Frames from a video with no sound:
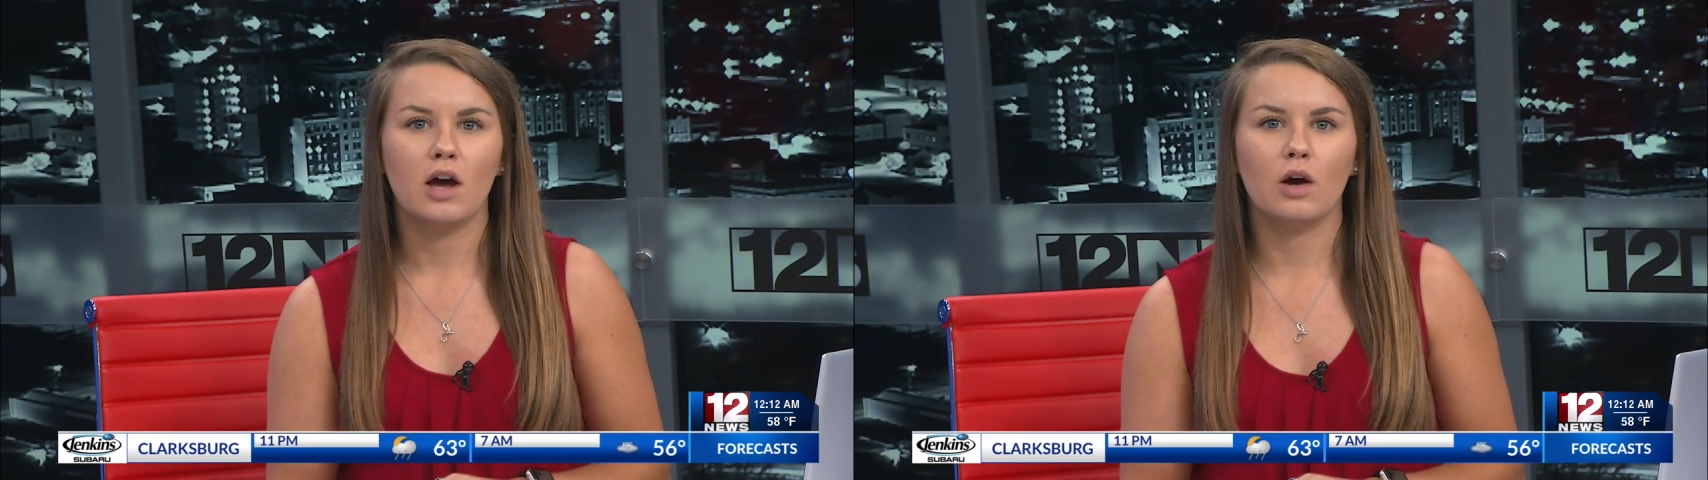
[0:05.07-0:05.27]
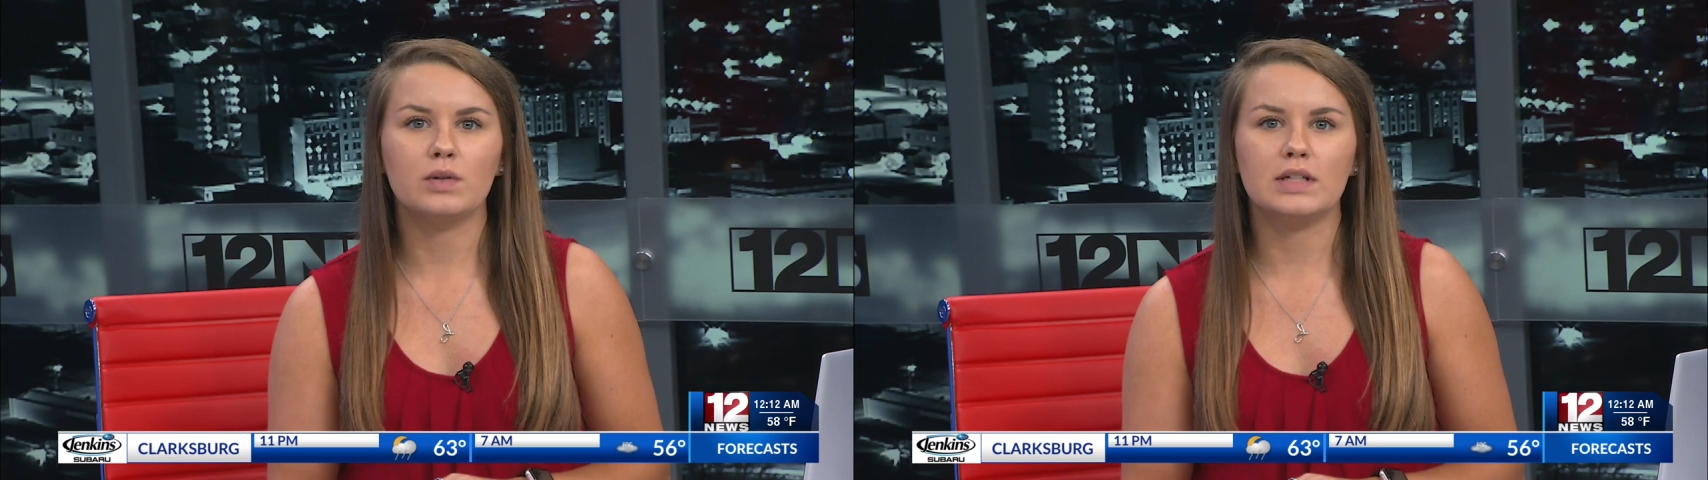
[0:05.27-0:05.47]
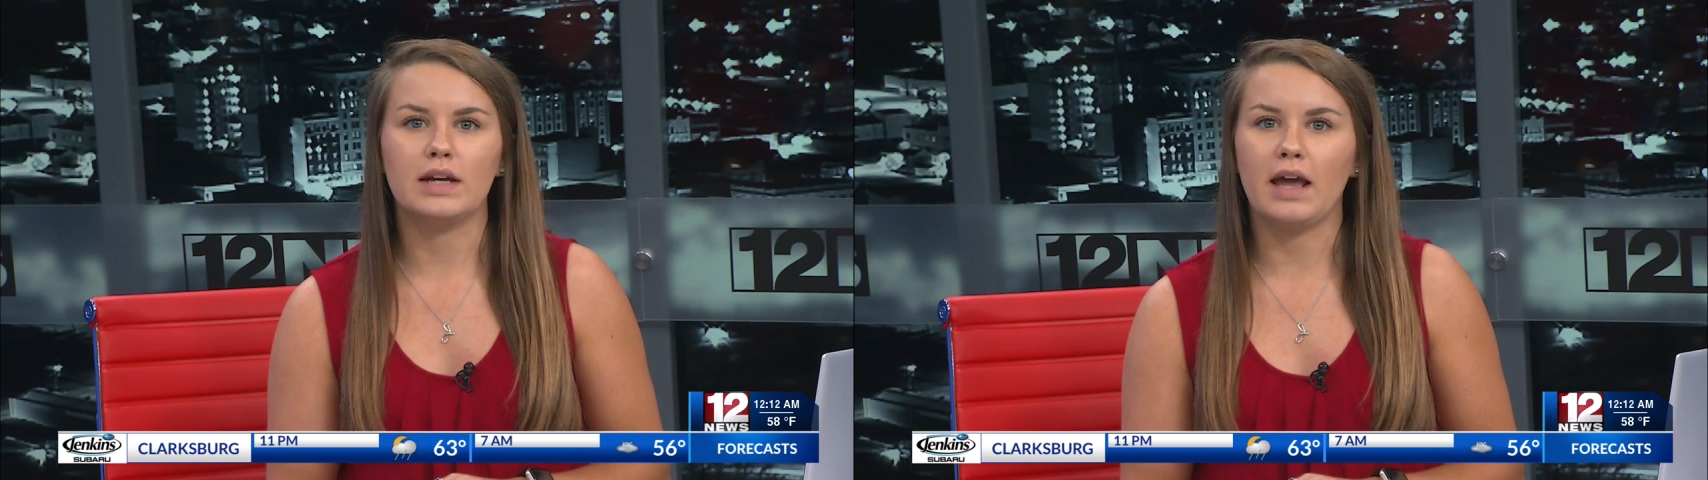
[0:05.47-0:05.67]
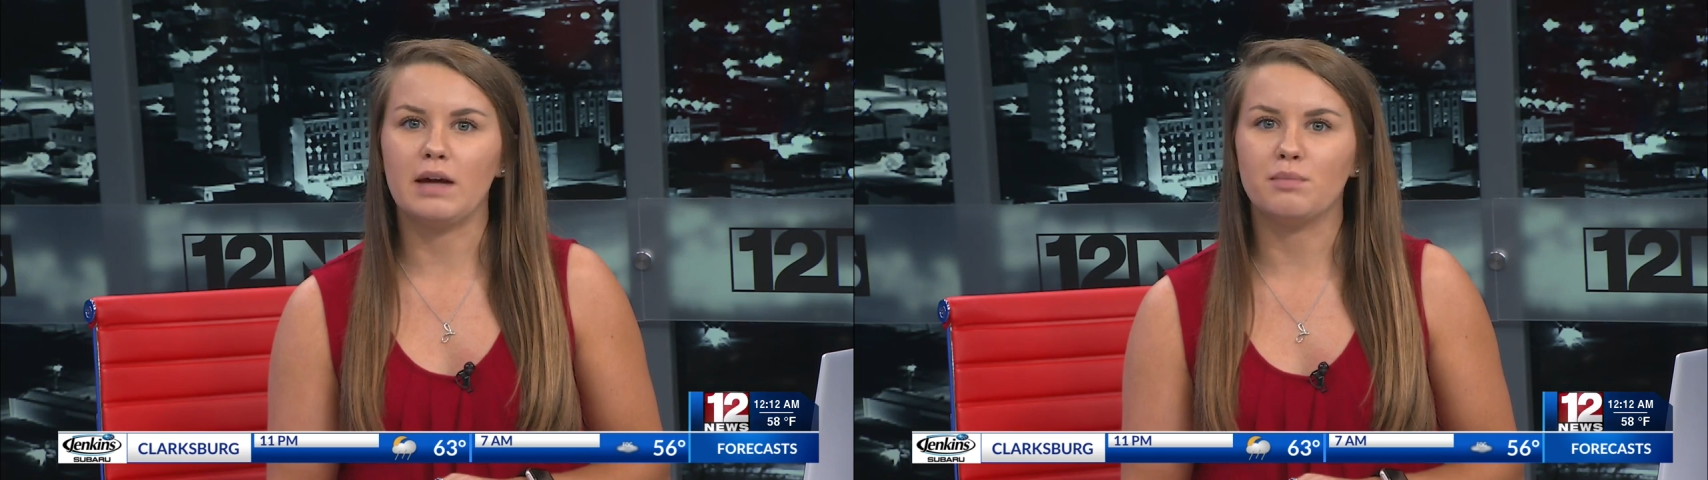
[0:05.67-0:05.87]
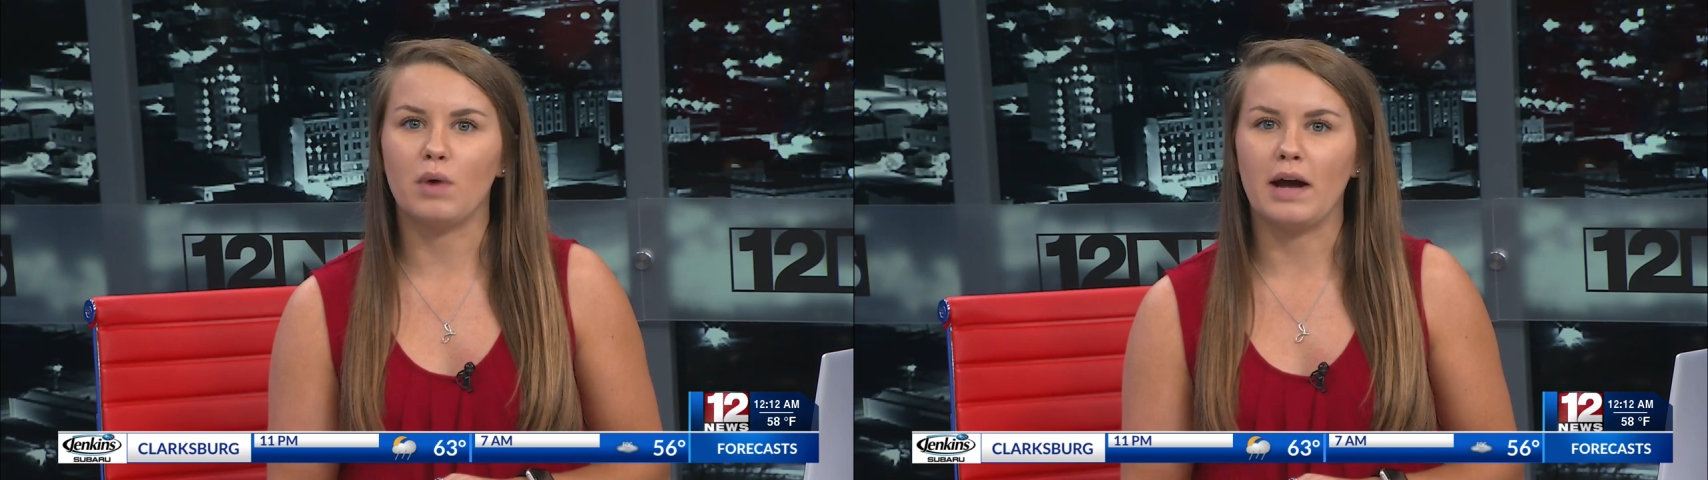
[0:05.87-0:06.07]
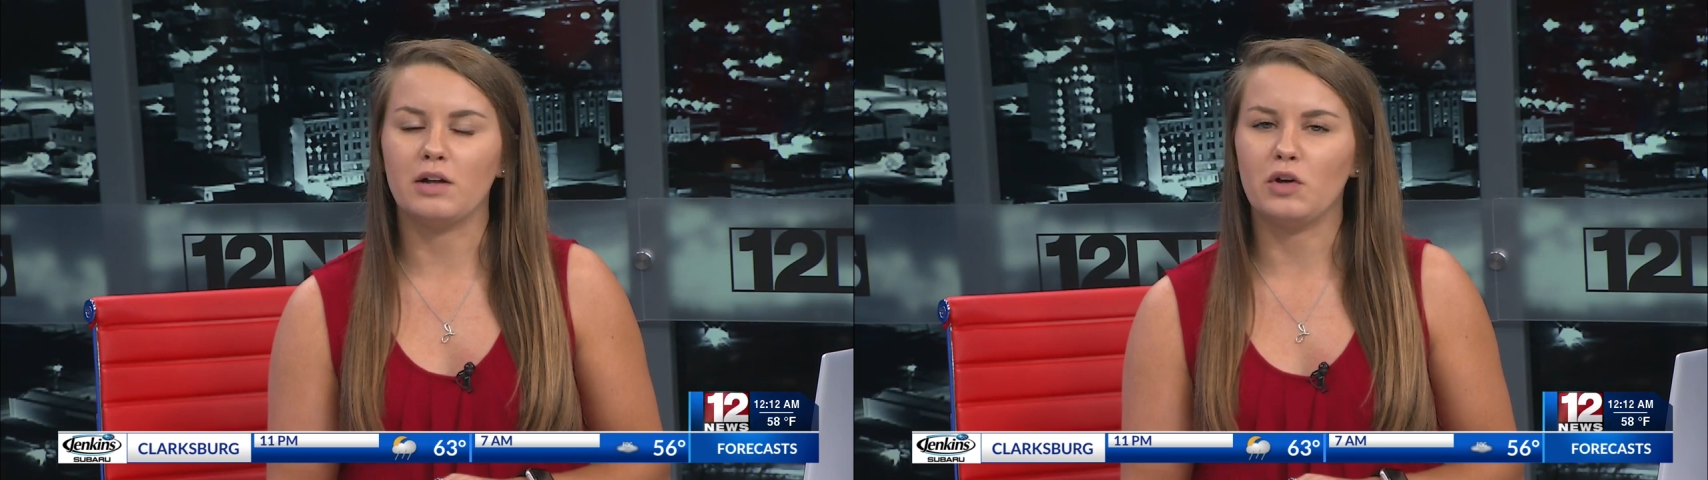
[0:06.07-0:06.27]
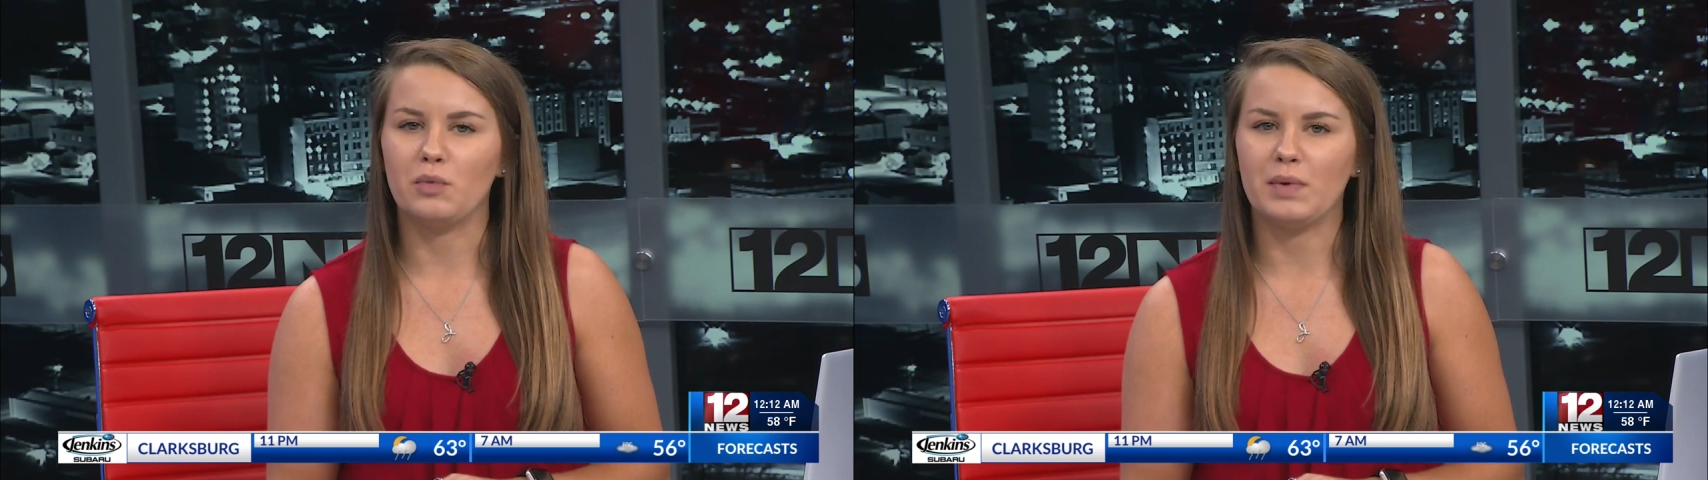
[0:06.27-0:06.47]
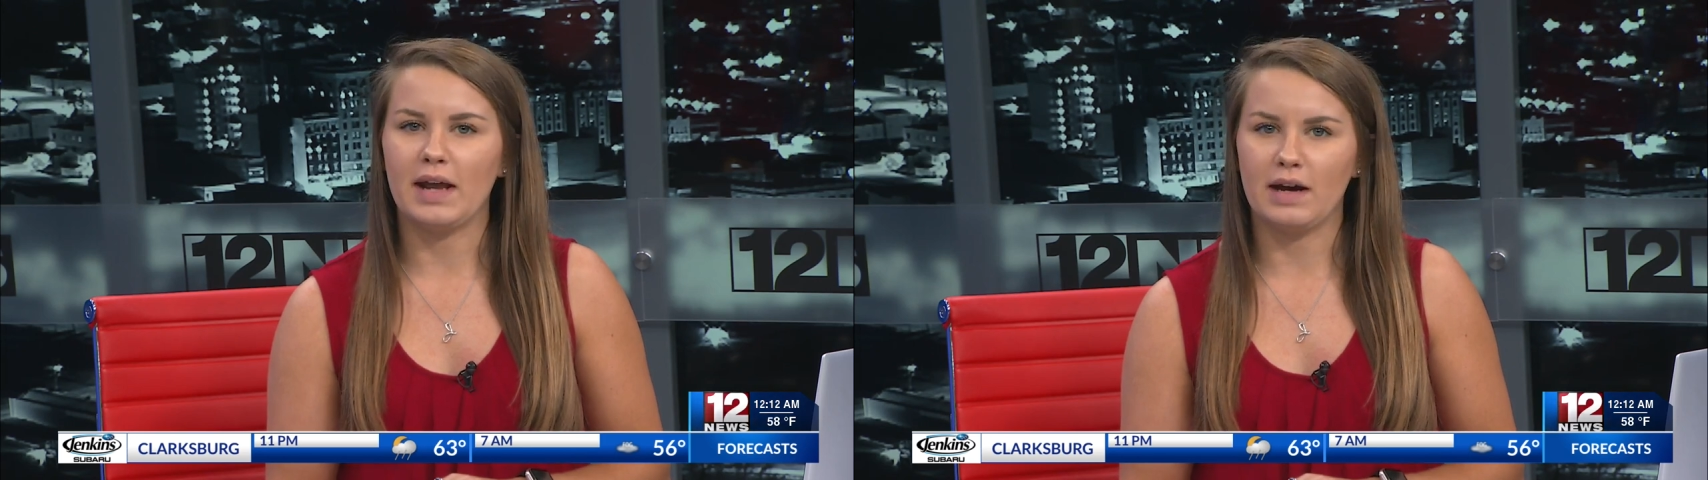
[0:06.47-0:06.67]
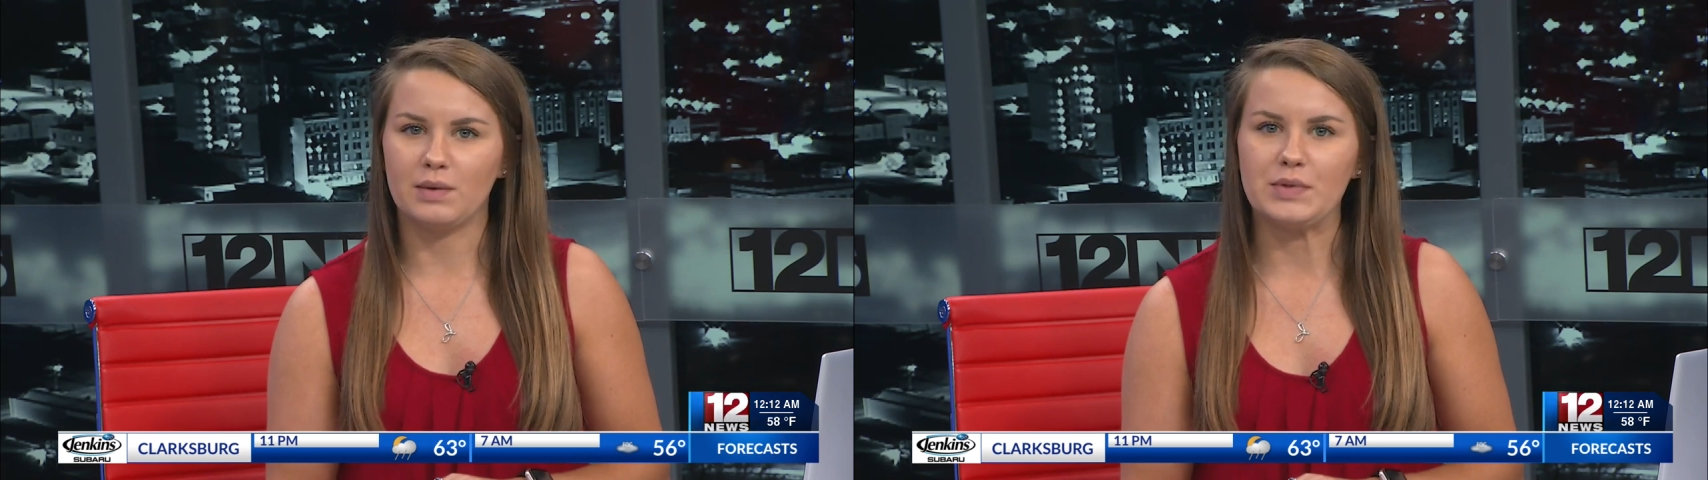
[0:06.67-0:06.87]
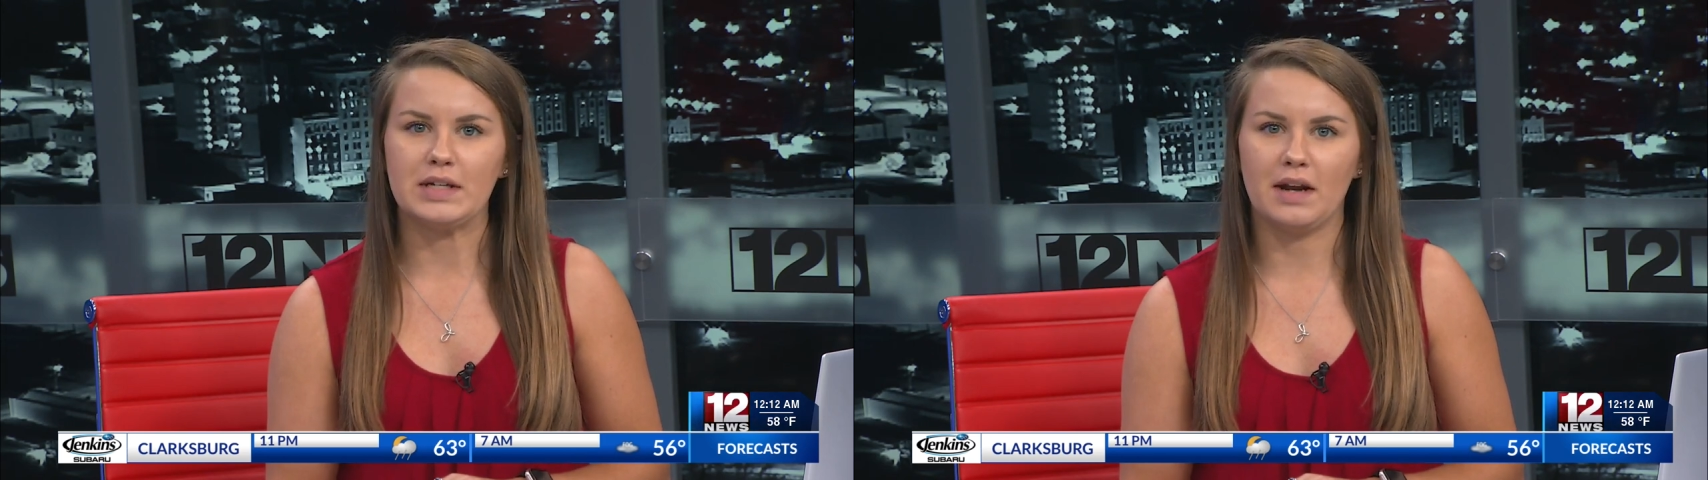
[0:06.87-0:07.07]
hosted a bridal open
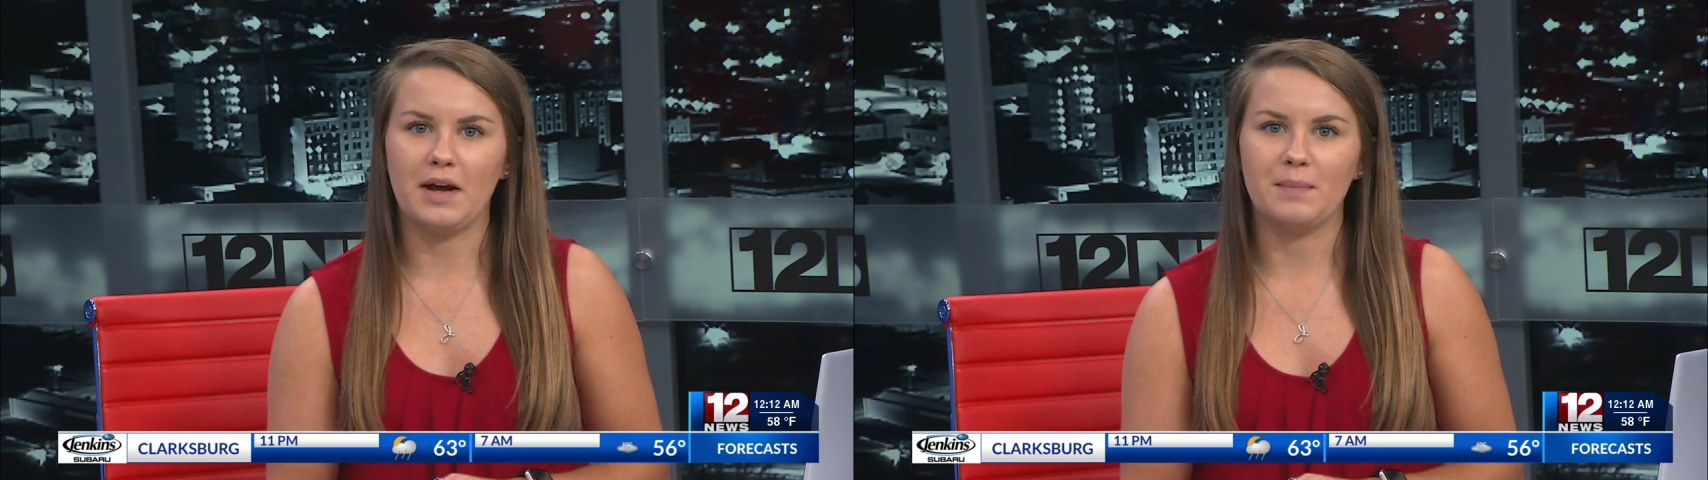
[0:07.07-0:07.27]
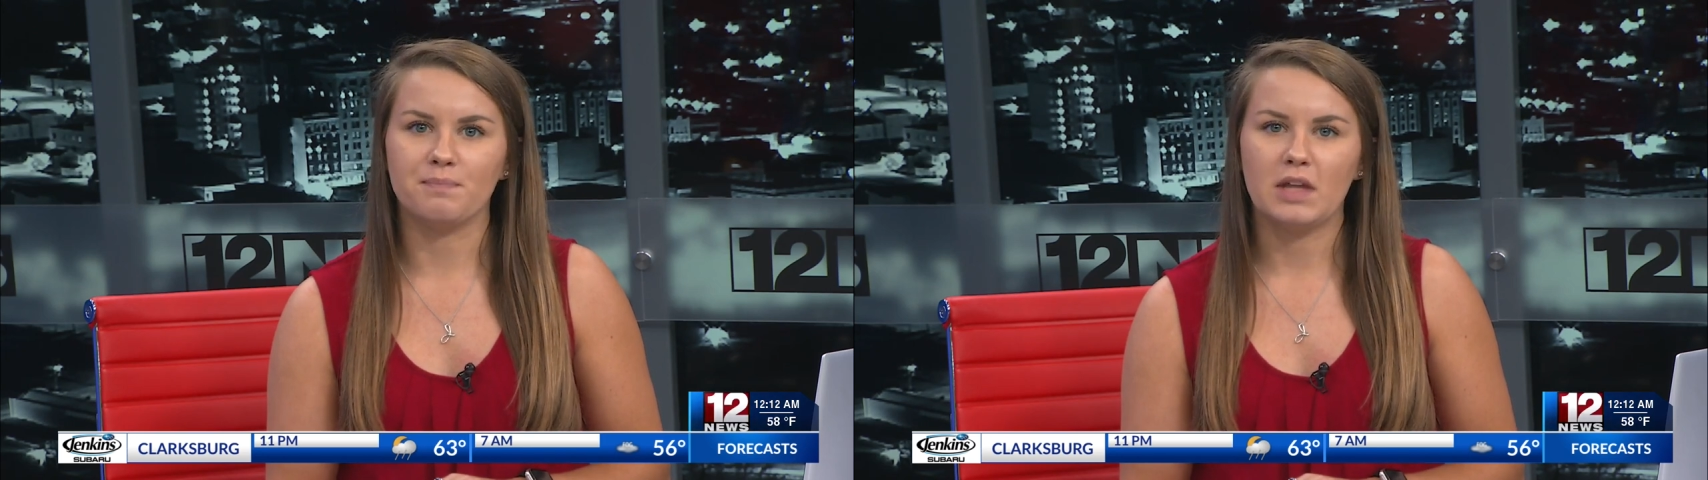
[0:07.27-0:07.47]
house today.